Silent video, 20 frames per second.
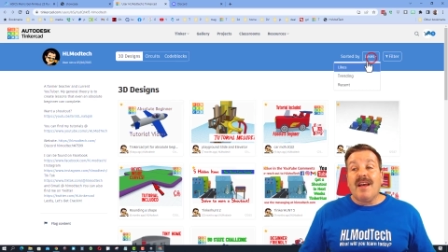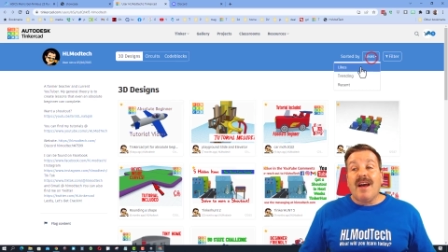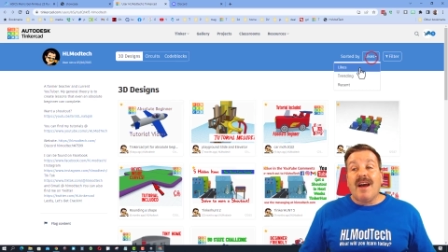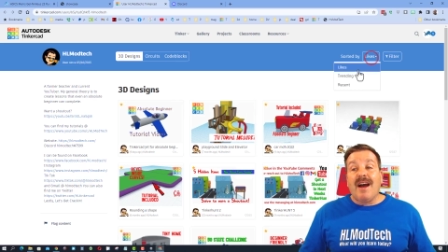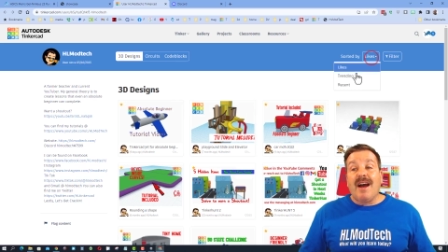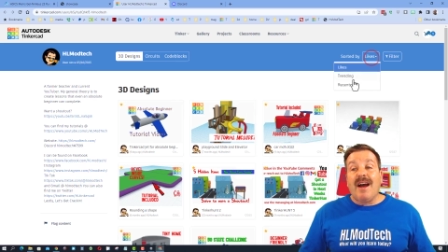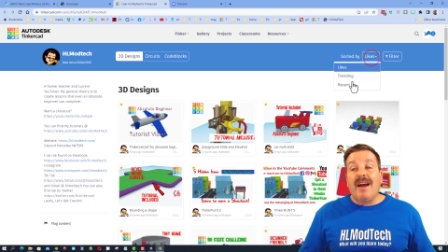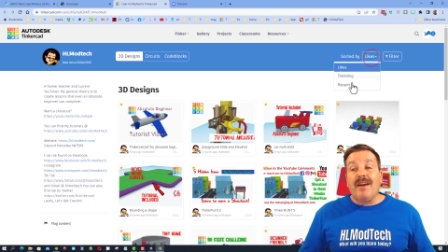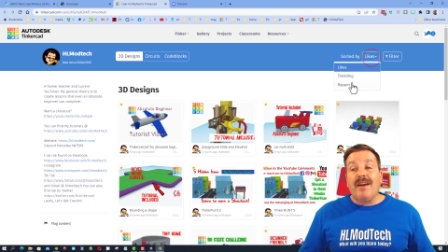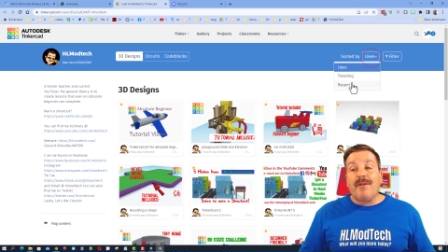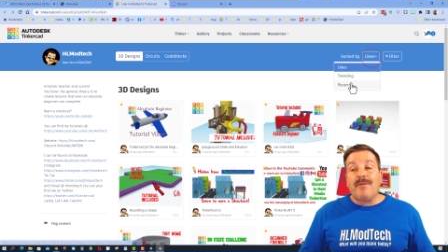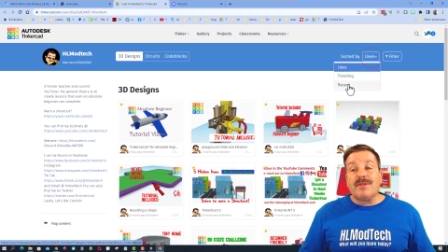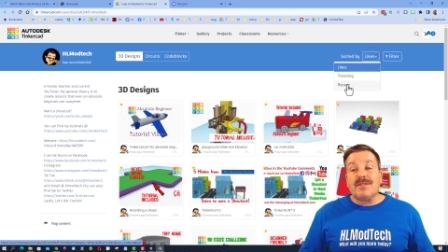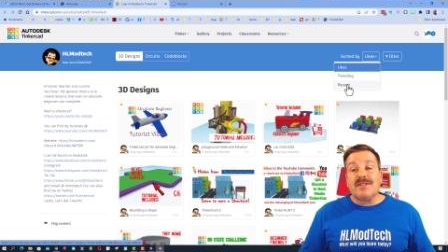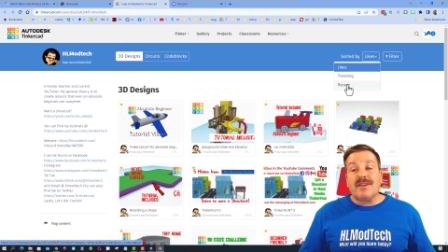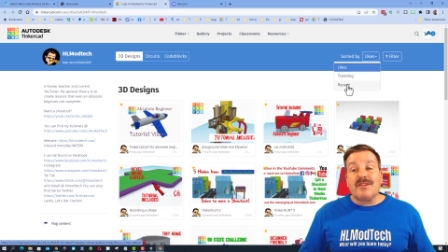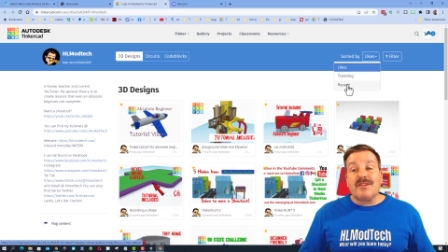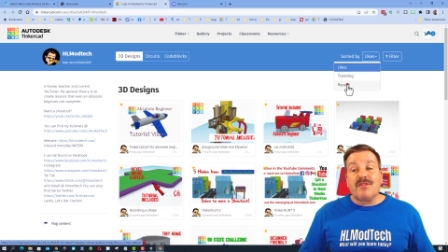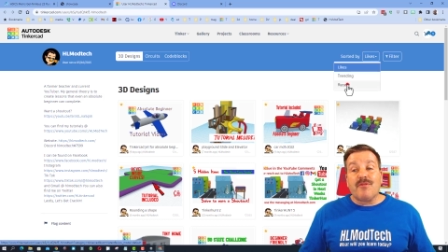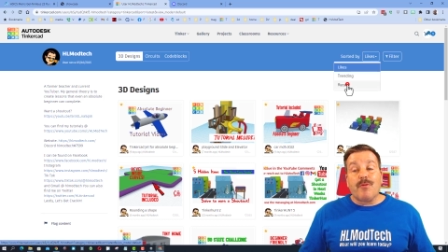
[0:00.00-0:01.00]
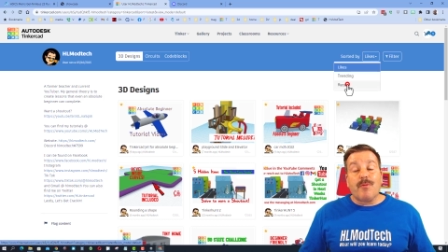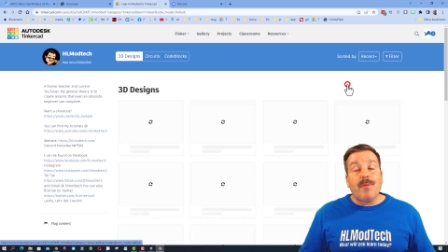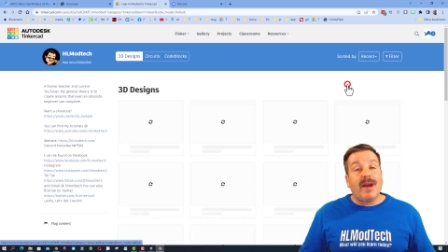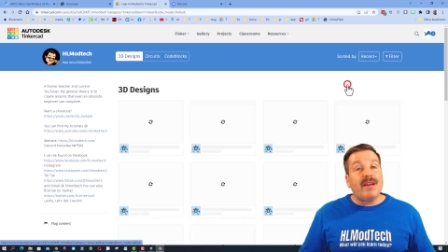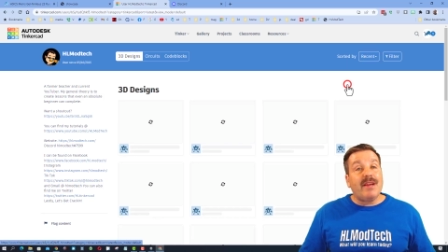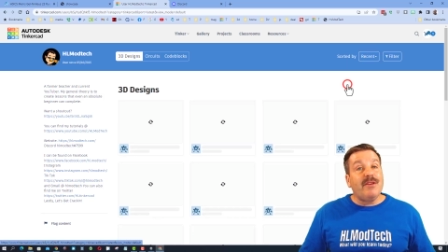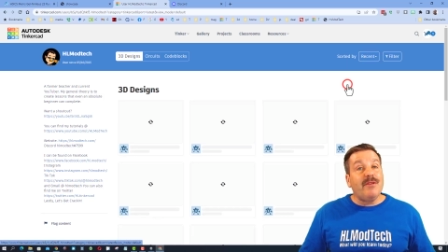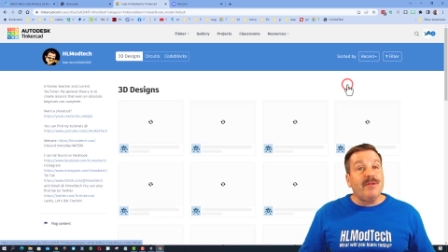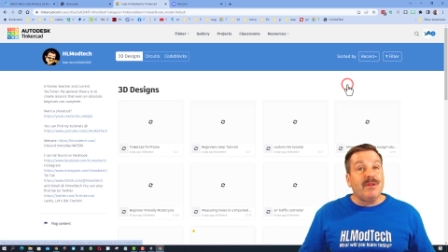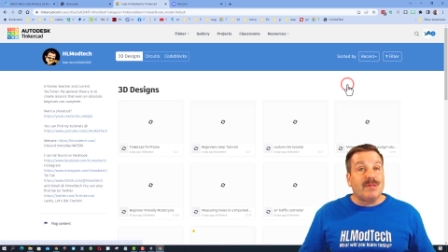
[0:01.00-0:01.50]
I always like to
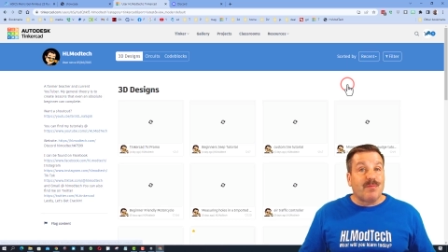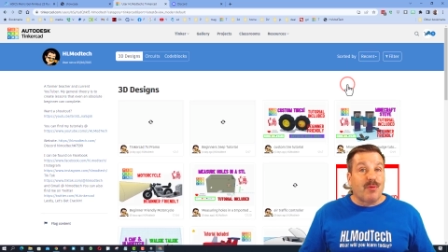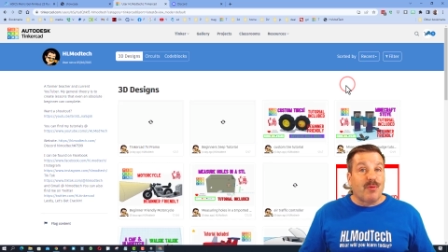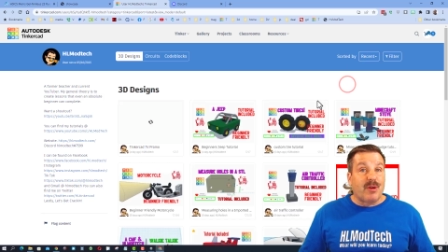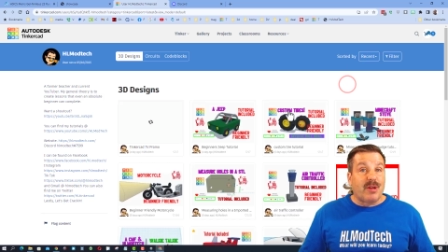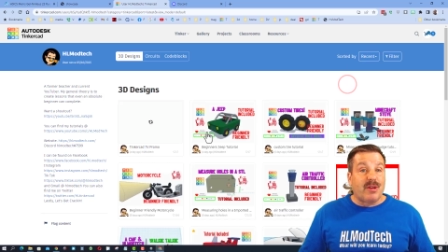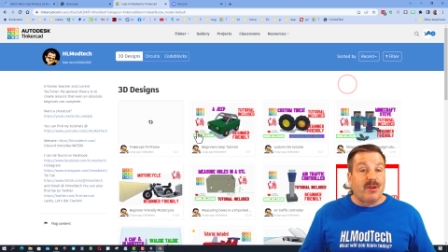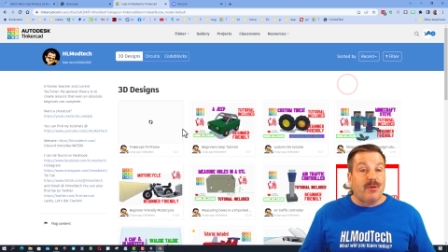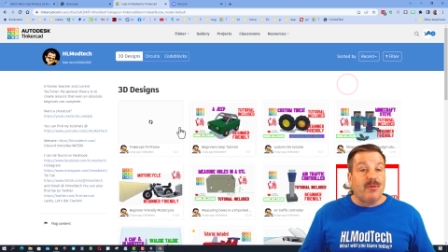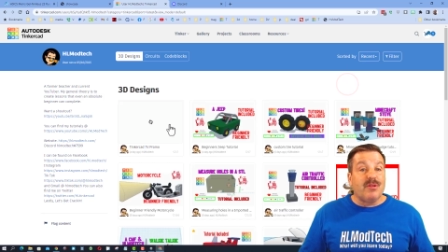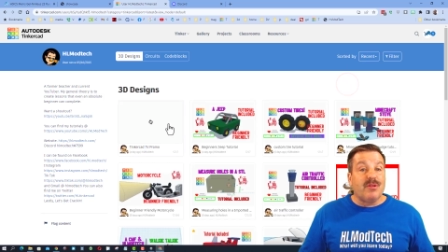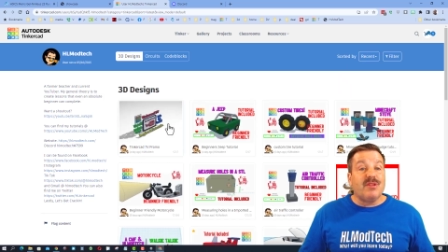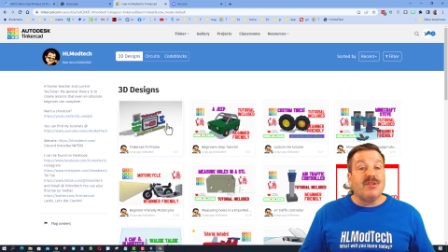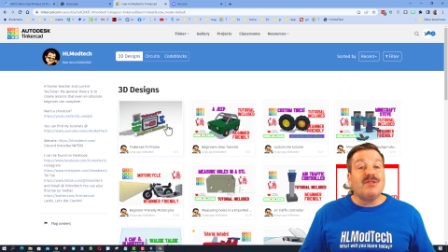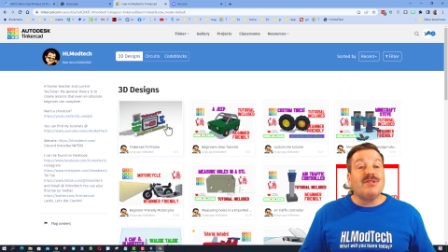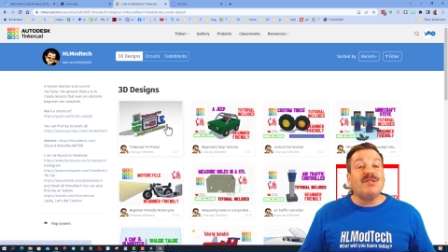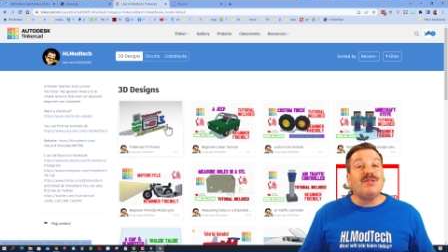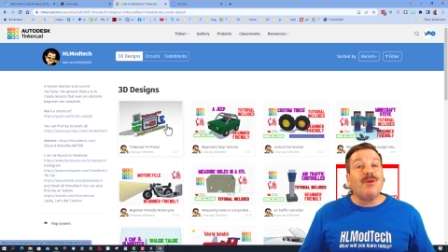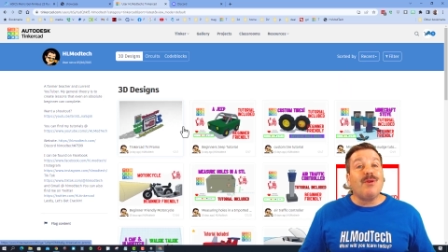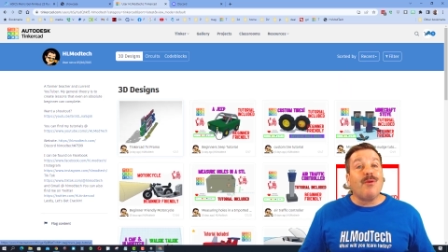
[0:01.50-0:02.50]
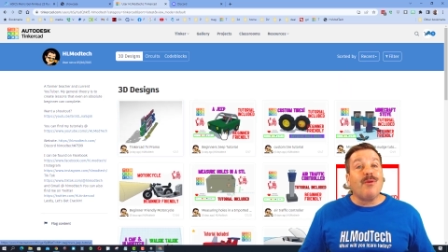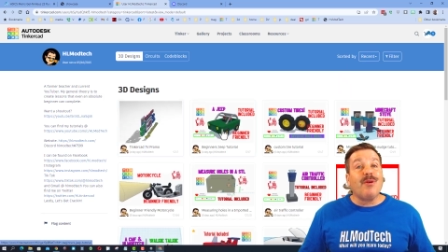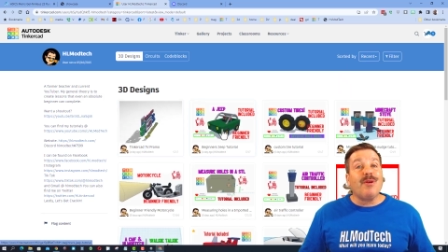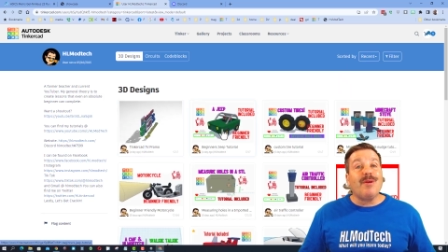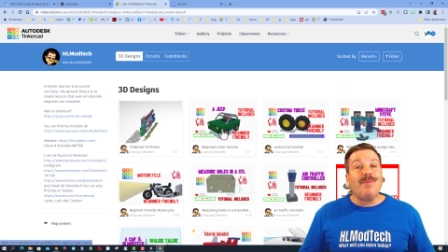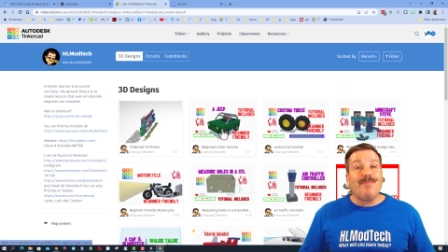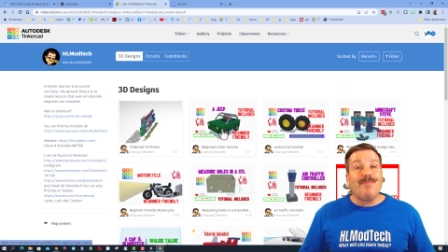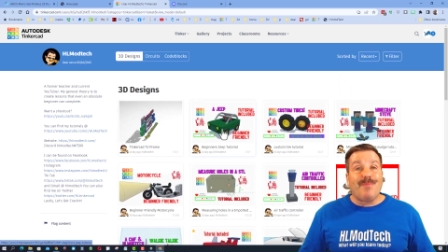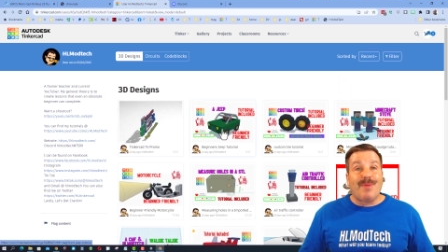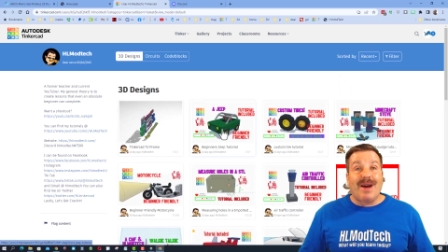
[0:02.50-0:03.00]
remind you it's pretty cool to sort
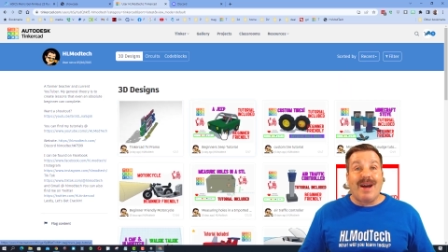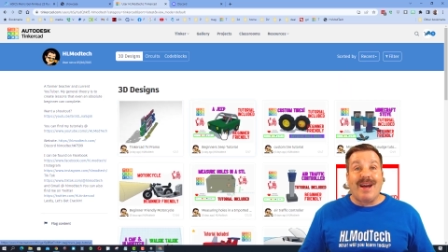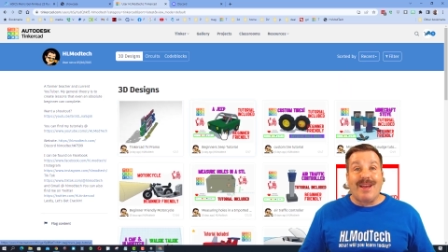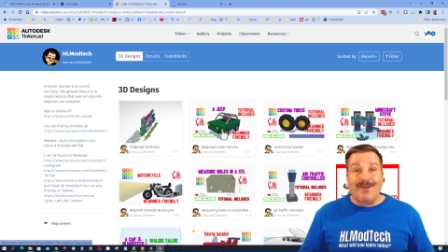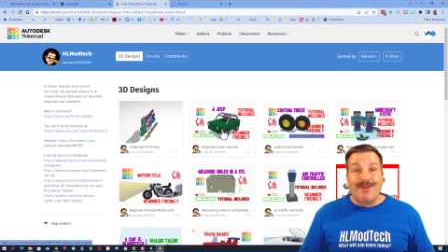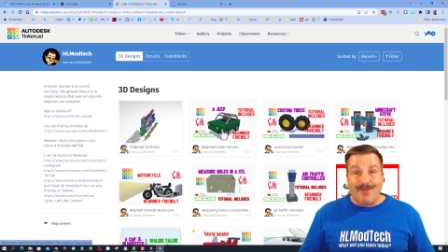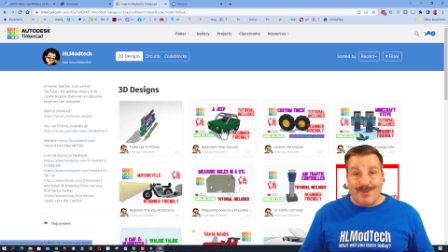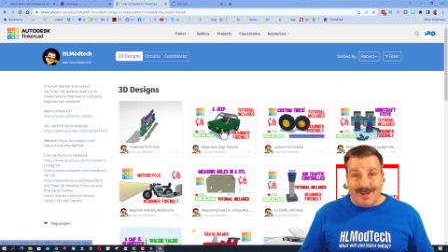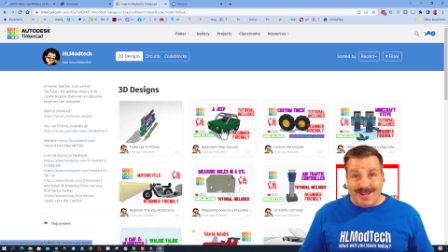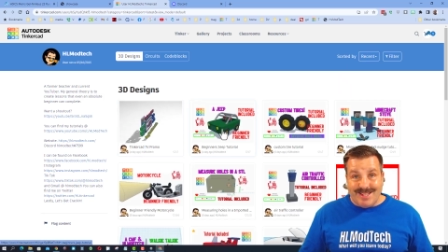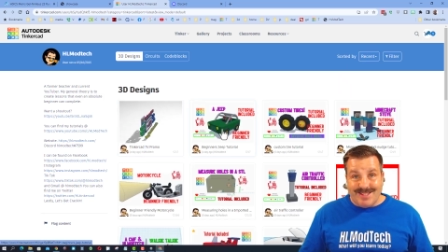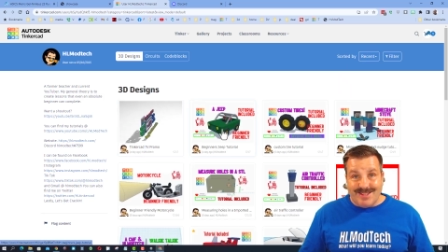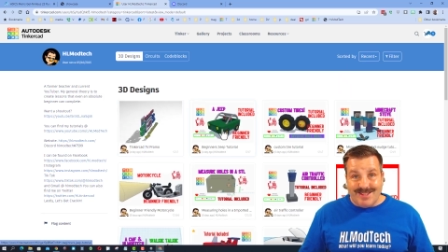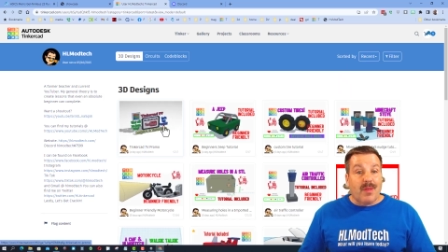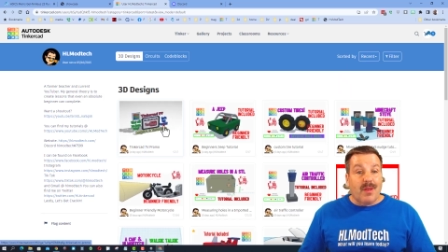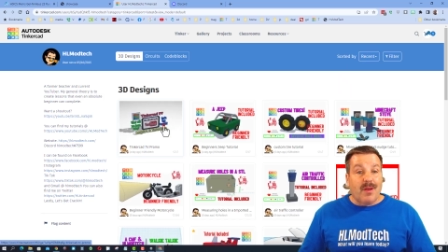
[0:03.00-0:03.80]
by recent.